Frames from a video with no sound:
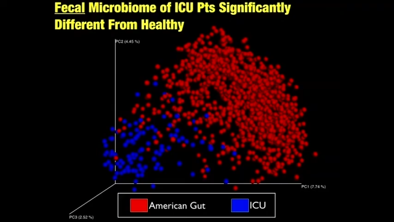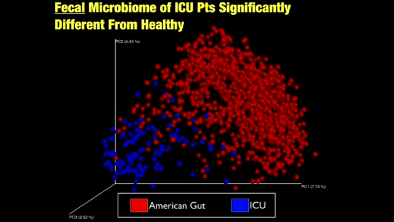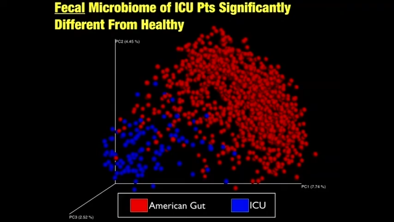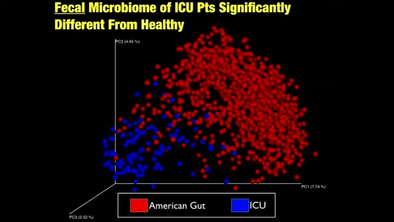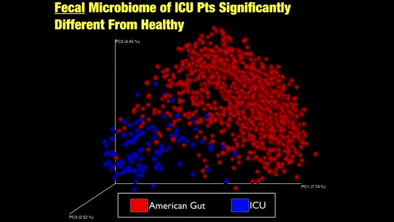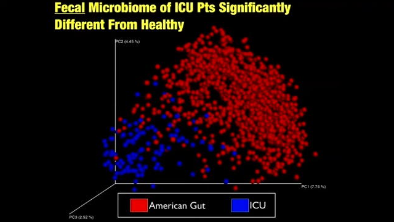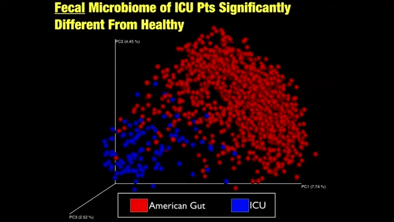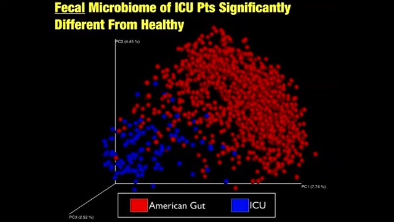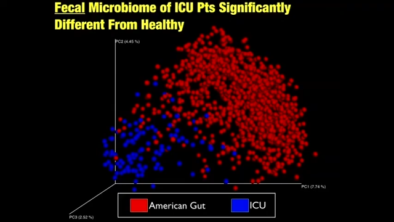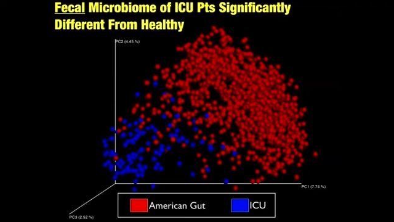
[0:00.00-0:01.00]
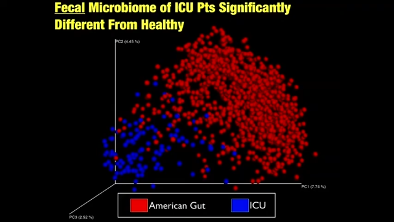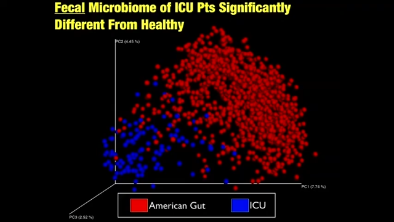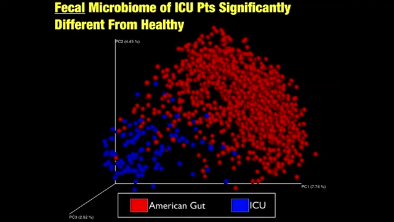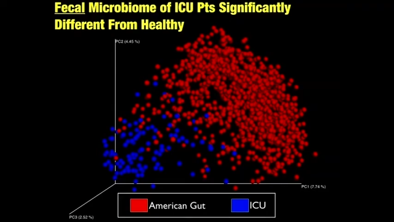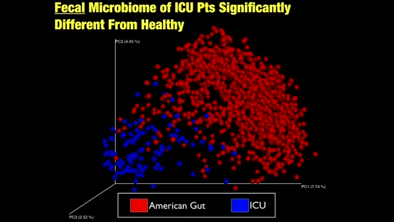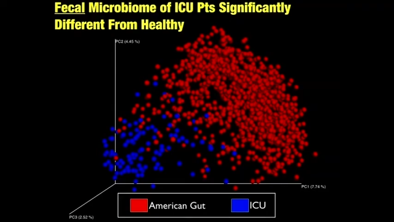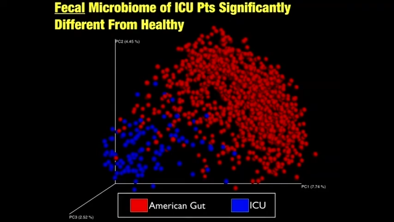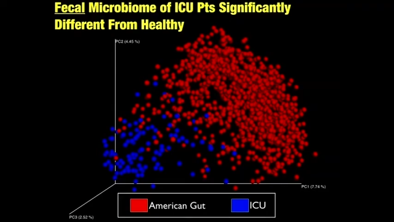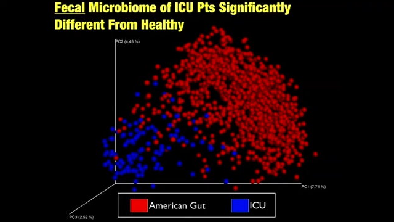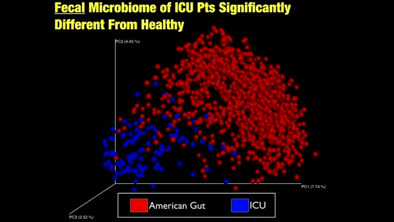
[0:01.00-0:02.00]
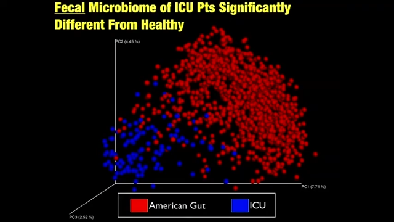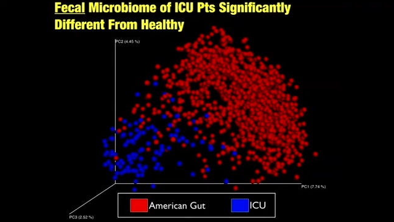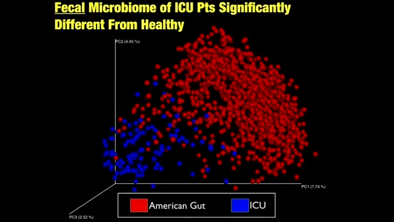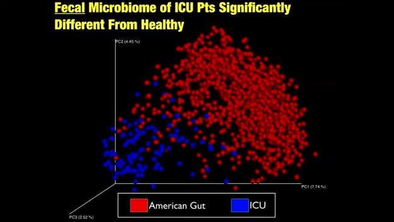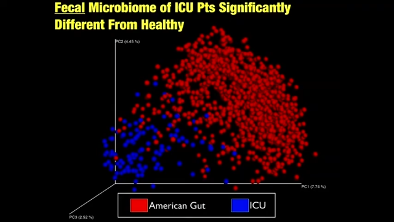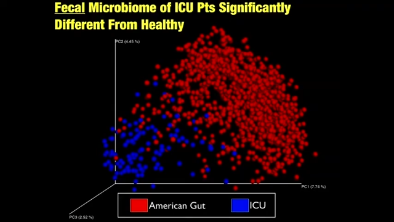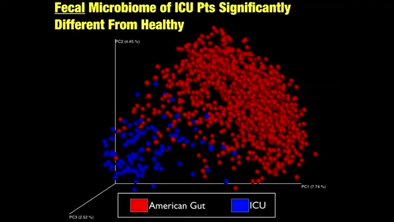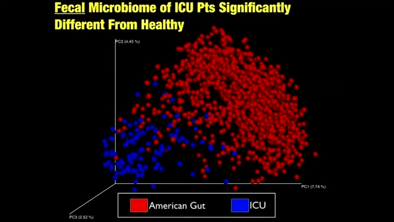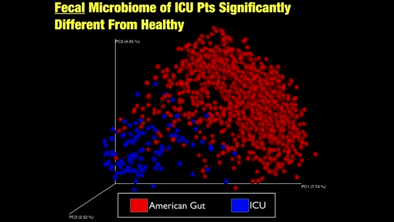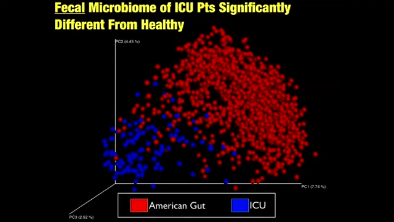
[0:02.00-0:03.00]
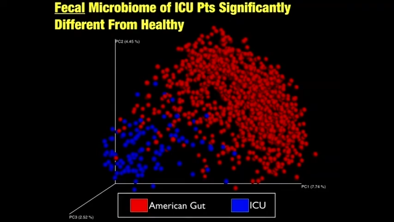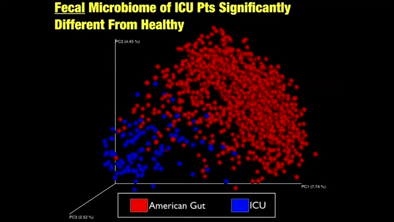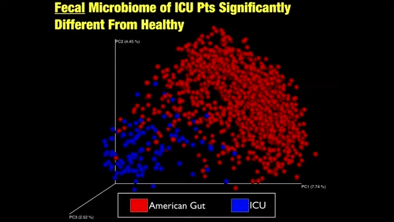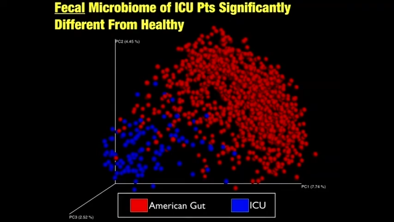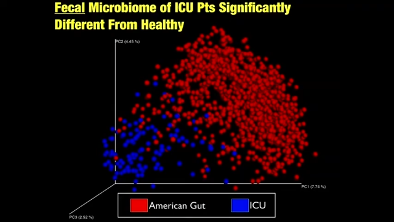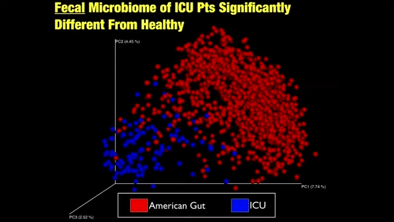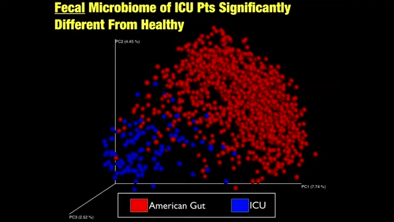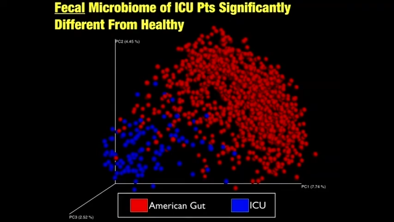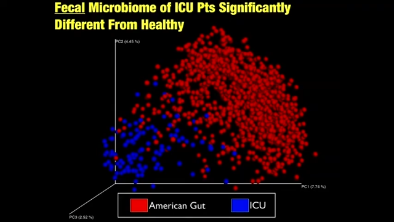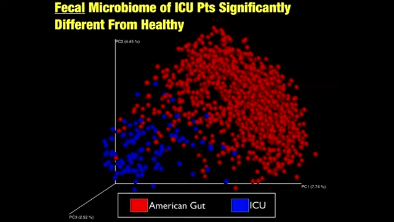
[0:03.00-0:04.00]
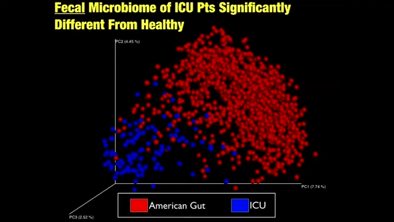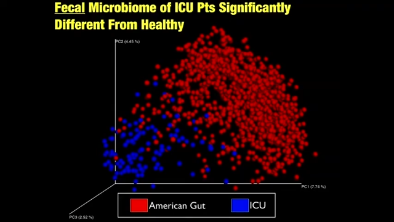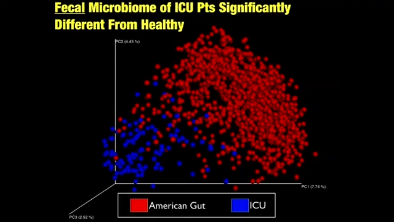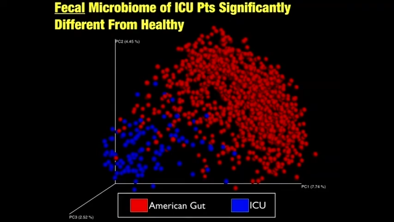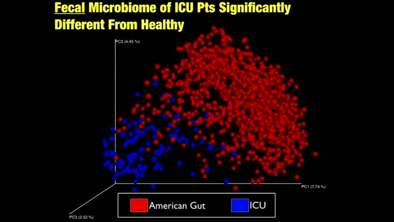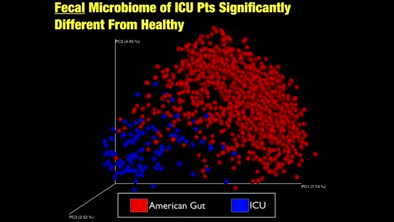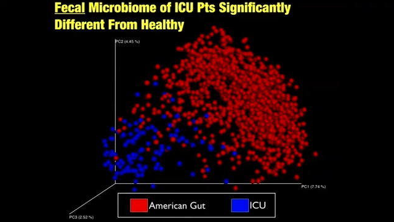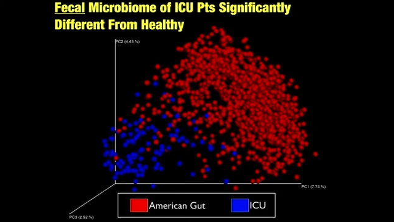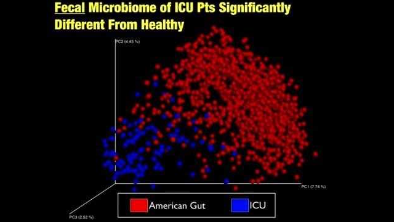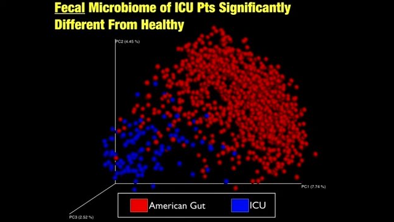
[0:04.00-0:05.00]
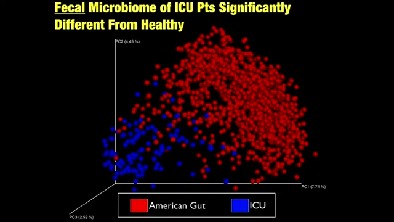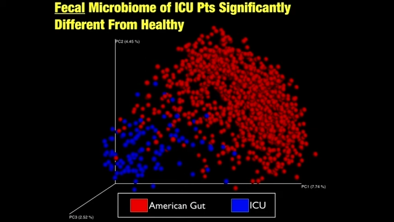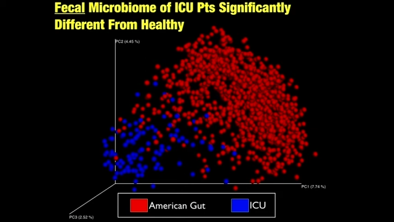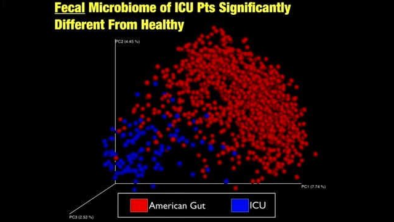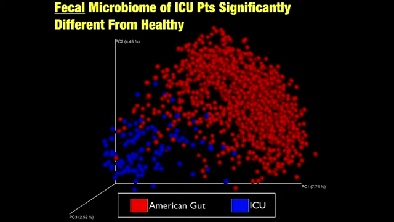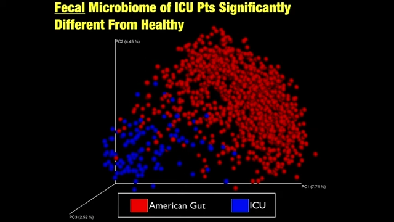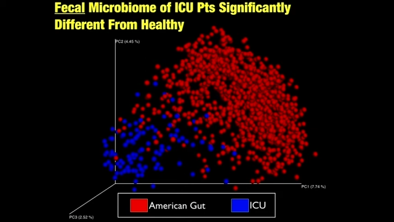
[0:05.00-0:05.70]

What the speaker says: No face is visible, so there are no lips to read.